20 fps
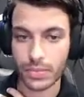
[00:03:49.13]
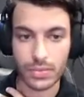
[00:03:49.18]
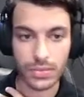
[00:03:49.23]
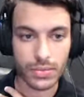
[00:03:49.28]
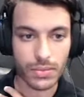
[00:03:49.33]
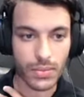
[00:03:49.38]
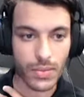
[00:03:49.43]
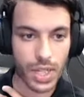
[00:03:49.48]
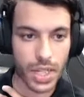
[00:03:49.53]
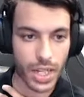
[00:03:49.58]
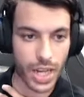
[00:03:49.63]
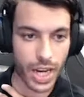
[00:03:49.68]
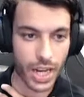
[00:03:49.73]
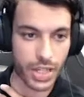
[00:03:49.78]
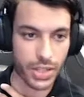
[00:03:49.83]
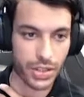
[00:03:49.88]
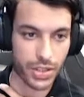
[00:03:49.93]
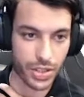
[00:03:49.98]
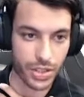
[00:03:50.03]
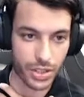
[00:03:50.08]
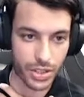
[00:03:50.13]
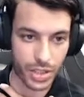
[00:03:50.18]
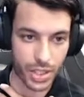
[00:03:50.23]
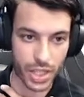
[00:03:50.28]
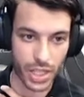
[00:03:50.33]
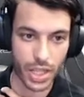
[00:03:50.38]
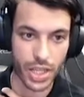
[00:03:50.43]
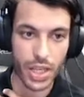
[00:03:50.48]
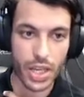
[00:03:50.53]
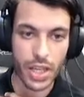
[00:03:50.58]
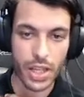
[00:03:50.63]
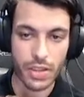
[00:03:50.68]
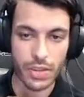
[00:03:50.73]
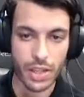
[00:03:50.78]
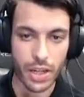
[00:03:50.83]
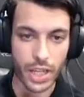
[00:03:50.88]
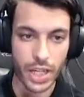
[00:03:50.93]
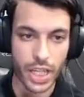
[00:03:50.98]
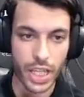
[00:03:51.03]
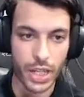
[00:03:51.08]
And as you can see,
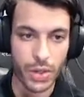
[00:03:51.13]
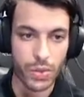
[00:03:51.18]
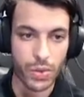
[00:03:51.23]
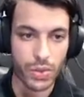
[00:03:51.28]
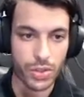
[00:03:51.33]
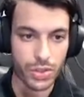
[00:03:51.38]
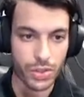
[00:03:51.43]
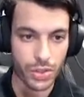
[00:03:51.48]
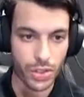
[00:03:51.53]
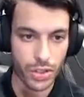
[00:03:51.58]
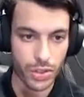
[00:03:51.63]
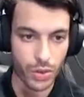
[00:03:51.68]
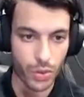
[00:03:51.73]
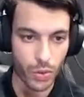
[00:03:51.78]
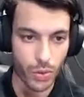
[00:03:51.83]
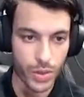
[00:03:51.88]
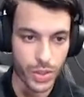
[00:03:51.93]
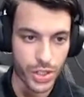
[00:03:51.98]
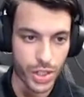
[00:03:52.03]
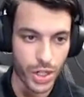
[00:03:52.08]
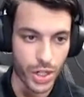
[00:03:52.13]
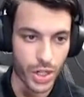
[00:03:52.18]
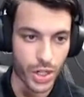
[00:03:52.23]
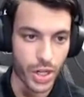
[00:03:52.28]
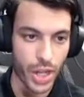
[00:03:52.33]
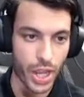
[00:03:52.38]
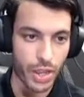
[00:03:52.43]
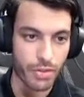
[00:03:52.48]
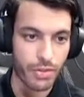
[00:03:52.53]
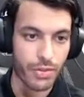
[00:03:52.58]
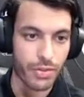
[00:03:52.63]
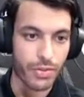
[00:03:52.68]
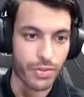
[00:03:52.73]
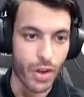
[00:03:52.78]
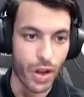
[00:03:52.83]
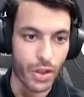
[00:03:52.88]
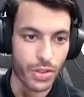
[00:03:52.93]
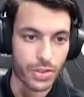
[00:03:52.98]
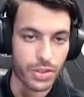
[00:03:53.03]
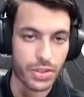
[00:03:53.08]
they're equal, so this will return
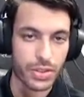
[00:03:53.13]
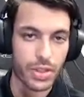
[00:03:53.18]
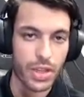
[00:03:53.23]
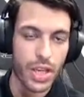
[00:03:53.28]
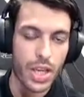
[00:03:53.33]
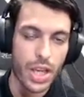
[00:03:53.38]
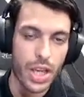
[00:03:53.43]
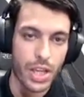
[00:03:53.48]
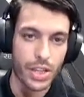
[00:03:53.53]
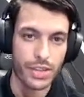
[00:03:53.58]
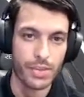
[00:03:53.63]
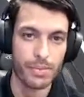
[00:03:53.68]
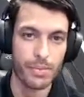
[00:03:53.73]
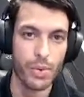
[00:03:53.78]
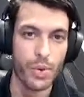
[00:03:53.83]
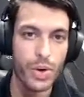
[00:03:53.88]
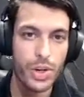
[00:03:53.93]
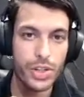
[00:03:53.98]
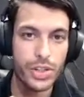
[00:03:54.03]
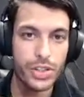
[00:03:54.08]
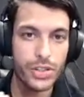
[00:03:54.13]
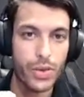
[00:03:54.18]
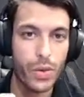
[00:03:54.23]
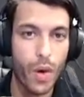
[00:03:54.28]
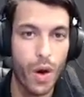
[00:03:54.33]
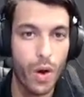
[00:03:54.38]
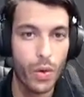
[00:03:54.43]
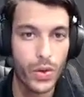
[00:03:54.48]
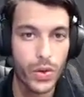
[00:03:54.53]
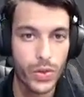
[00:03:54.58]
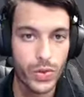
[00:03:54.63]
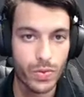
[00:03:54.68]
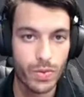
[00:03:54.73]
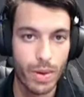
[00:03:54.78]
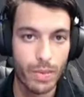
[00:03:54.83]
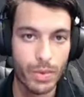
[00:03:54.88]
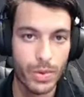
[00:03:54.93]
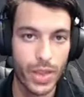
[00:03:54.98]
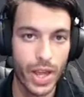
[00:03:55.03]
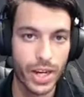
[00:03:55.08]
false. It's important to always
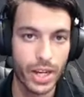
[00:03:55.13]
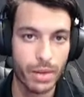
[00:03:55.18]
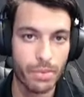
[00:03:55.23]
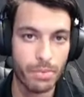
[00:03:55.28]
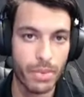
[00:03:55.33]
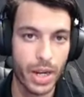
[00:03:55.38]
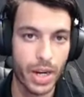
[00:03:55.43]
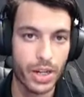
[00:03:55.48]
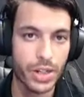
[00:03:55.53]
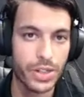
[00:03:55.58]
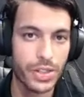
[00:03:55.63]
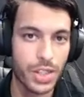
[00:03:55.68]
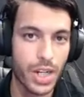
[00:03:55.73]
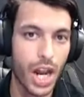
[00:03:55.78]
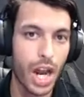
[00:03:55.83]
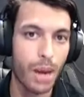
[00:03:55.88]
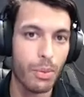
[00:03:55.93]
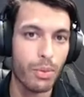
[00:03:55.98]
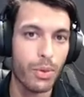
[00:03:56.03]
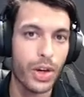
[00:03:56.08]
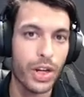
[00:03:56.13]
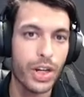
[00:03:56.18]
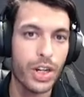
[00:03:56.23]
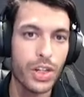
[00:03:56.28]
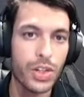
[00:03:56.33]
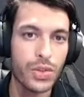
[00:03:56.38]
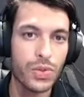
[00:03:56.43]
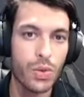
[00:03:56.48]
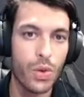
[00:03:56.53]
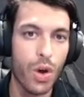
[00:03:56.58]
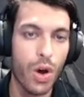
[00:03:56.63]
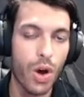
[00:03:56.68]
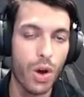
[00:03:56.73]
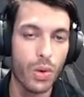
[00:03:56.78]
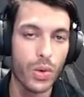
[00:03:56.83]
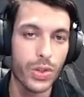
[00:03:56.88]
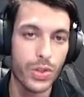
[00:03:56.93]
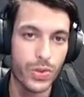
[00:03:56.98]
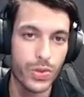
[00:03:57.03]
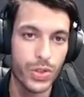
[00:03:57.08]
remember that comparison operators will
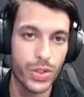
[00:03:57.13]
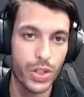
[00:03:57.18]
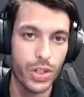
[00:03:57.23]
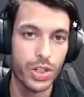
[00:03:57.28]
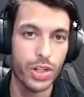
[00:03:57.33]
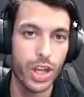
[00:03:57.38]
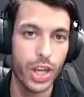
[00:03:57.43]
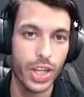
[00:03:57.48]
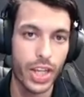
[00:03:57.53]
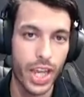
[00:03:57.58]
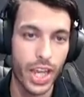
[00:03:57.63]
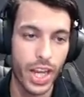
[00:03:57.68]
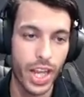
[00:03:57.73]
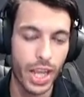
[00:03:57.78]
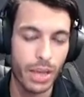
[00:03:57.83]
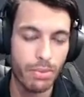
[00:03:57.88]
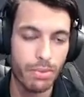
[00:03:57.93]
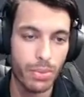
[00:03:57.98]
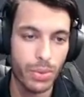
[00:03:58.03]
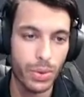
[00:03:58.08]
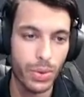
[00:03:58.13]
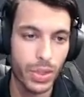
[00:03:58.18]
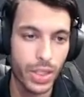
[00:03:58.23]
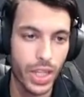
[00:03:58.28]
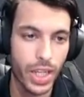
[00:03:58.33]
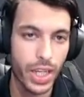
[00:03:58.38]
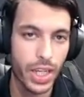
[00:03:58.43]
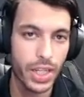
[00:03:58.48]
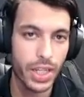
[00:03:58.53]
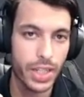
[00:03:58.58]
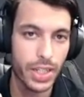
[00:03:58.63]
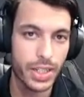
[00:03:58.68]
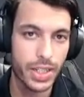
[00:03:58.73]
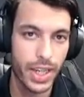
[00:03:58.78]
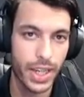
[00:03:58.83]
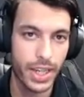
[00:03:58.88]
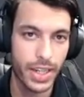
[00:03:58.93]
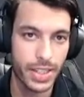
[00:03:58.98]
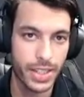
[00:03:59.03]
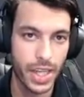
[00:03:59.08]
always return, again, a Boolean
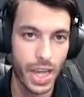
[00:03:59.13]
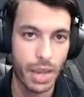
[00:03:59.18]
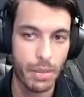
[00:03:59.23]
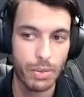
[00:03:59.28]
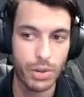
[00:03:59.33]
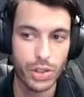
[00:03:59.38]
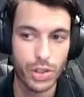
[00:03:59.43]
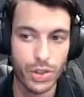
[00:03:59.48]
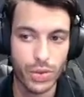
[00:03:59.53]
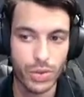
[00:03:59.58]
data type, true or